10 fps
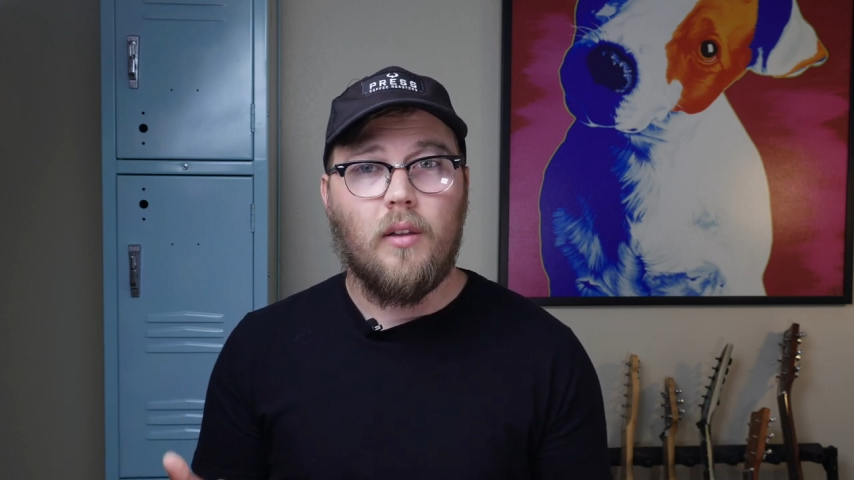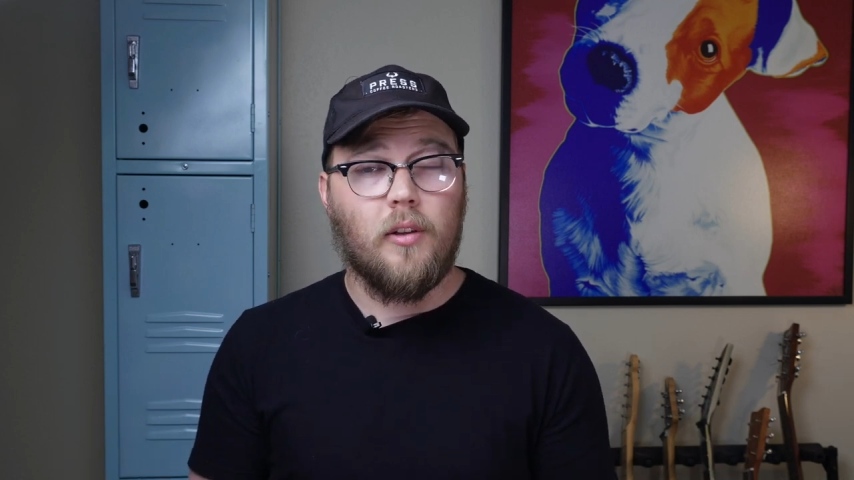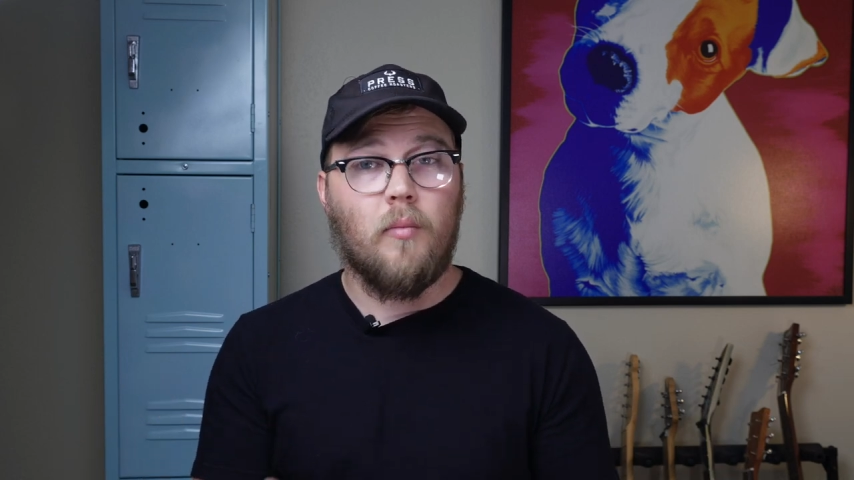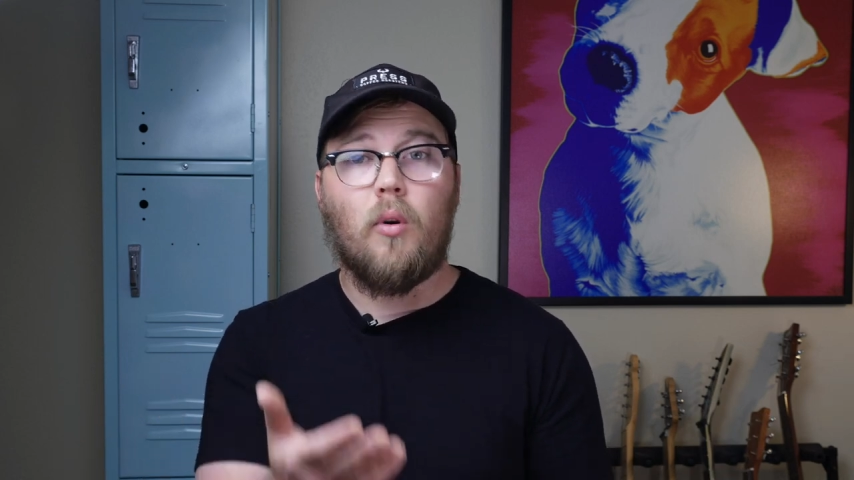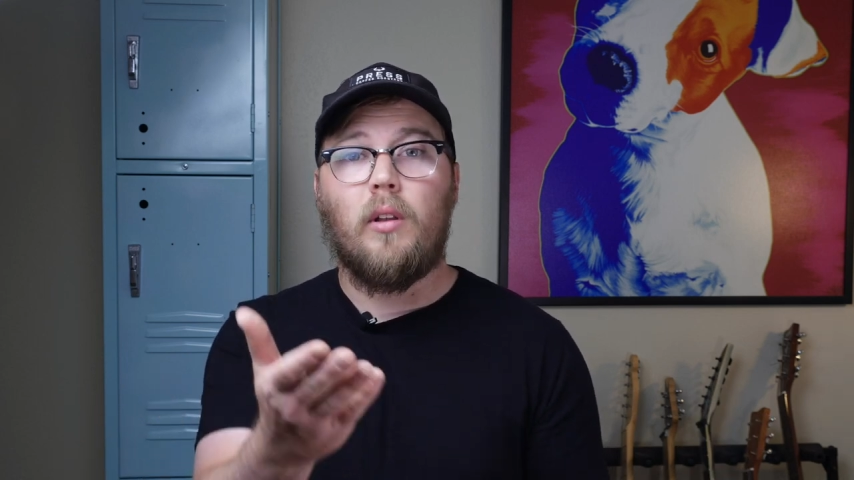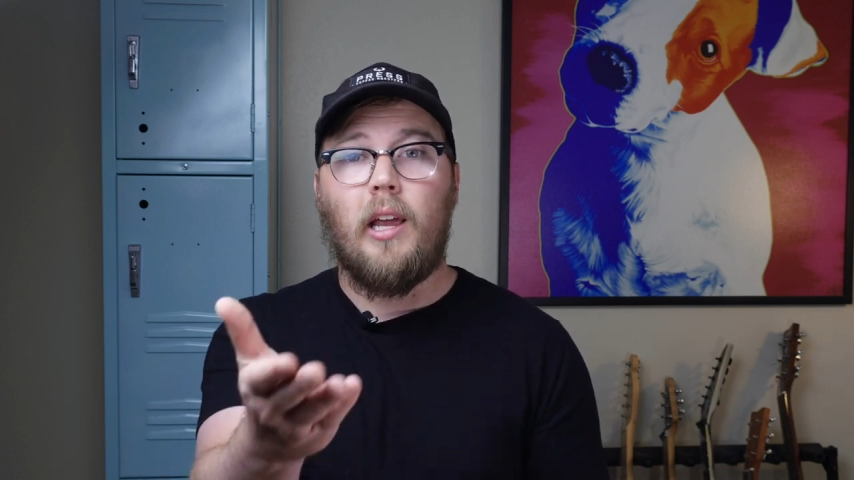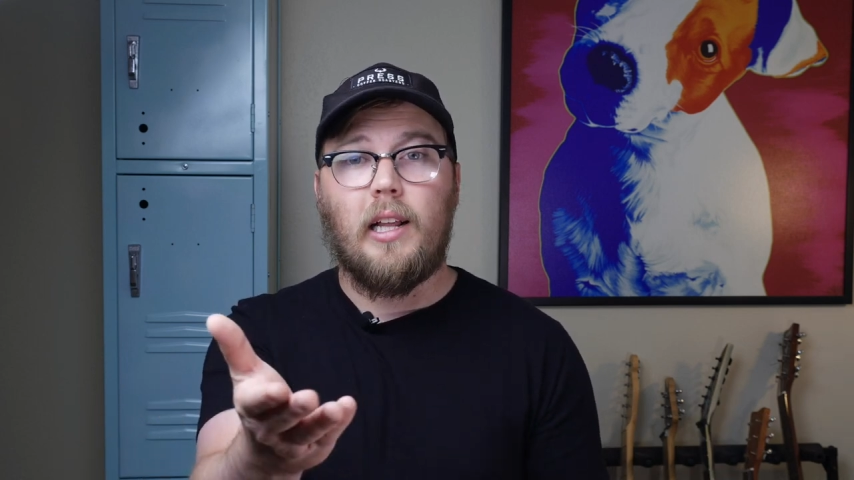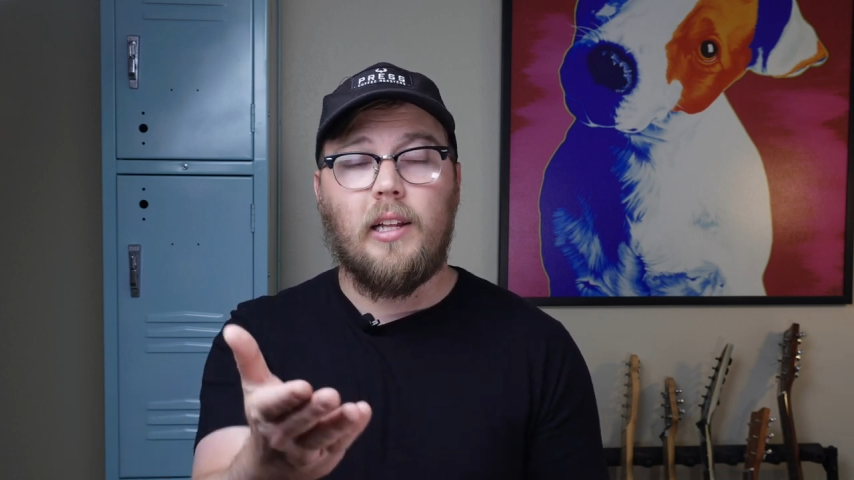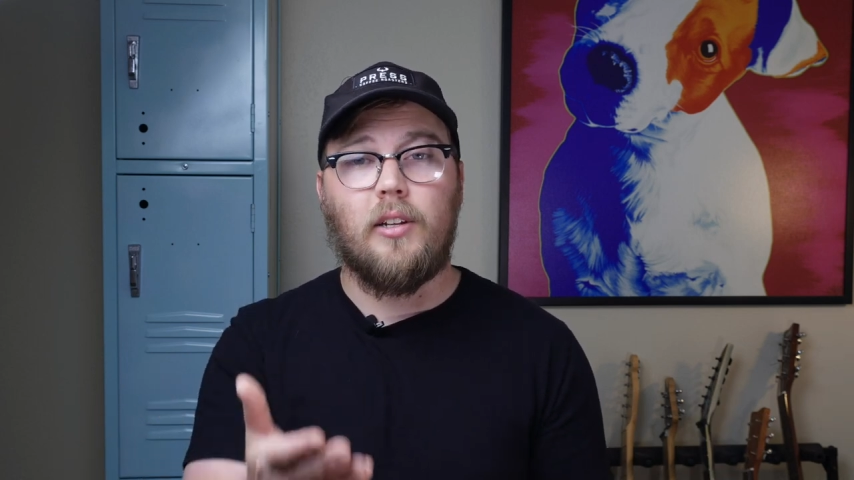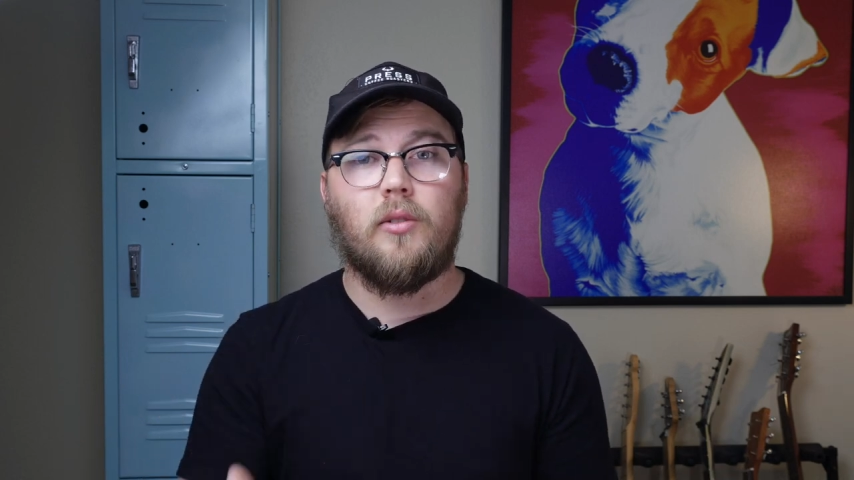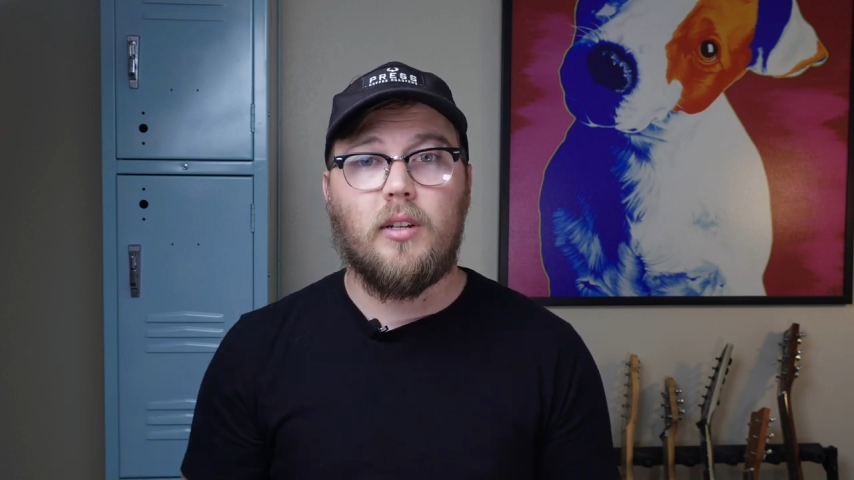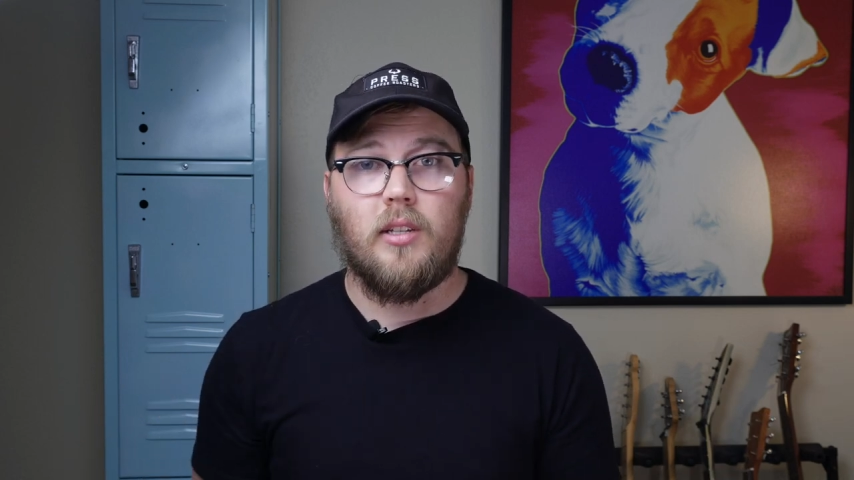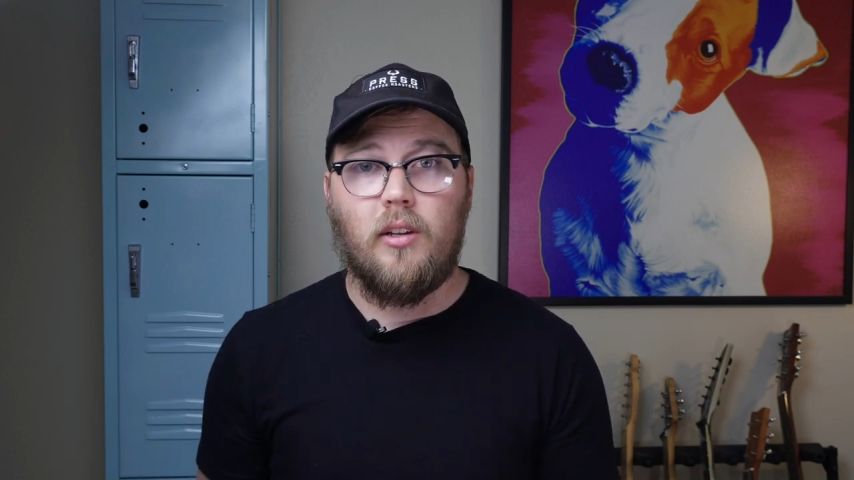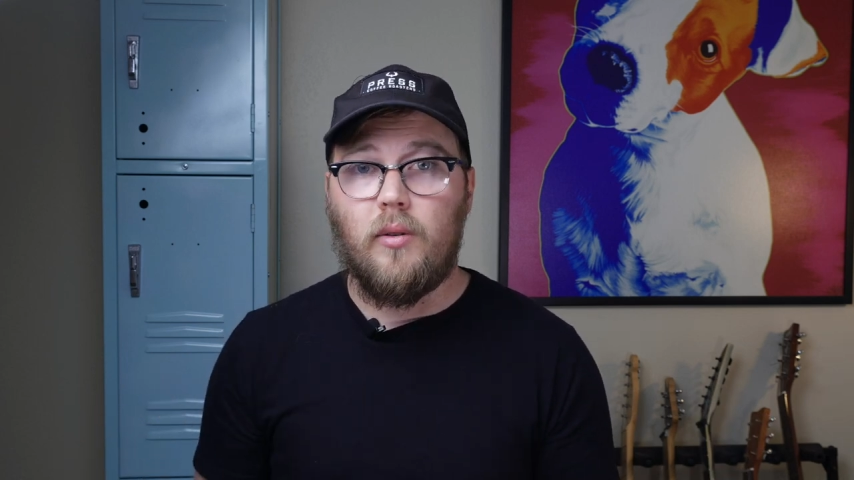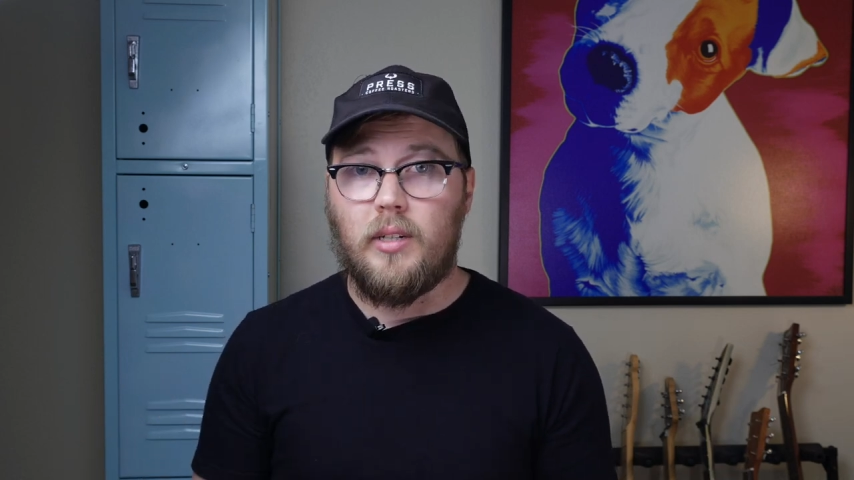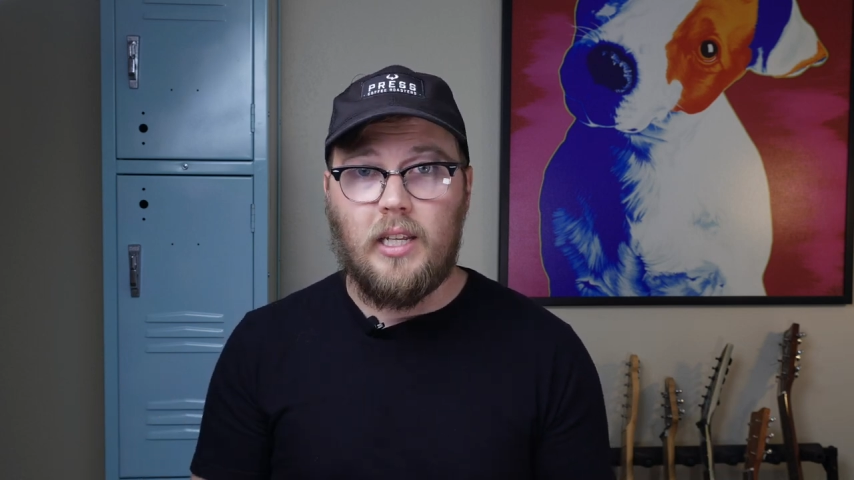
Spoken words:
they're more likely to trust you as